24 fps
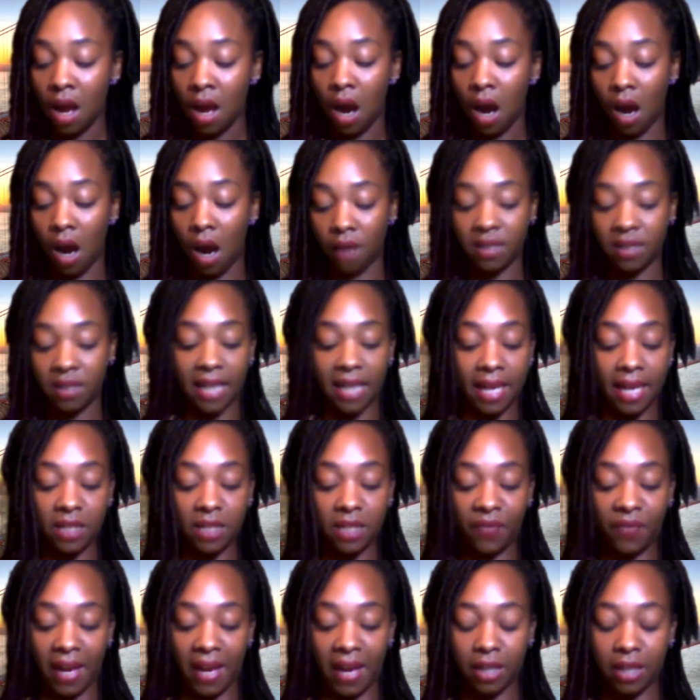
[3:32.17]
of
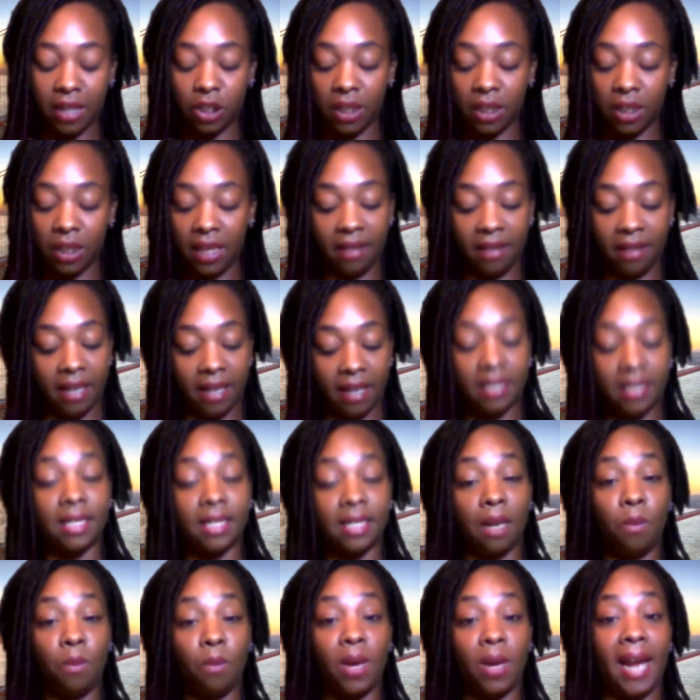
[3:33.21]
satisfaction that
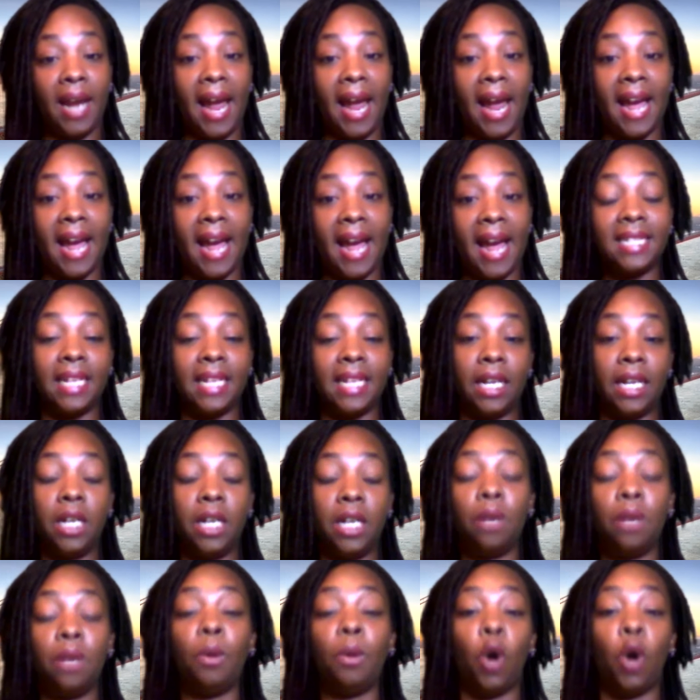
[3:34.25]
someone has in
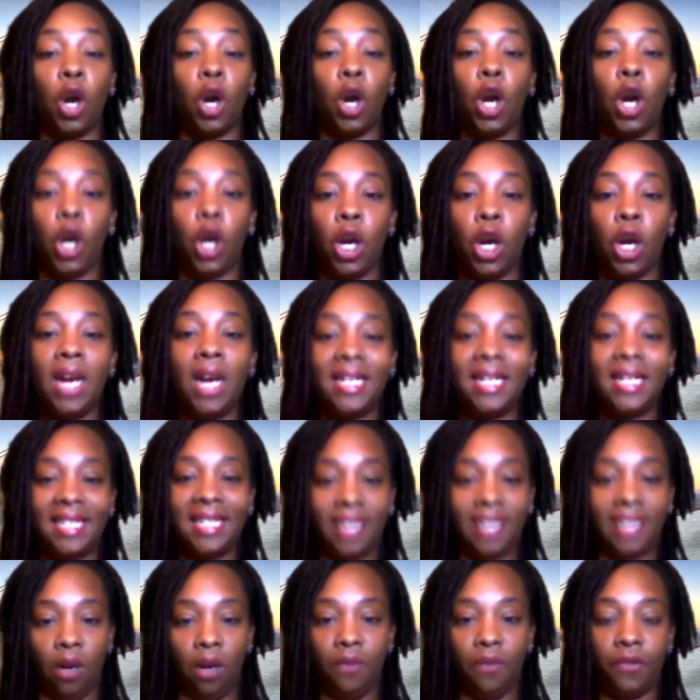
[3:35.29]
him or
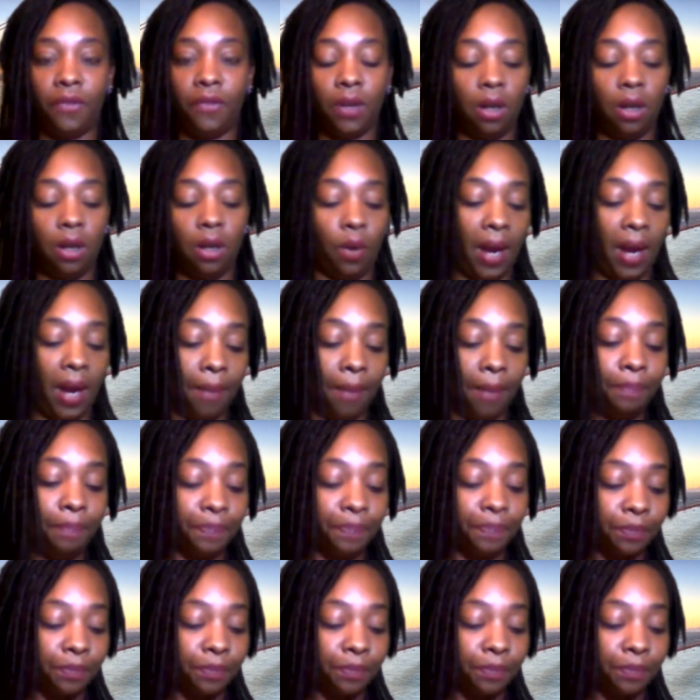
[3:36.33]
herself. Okay.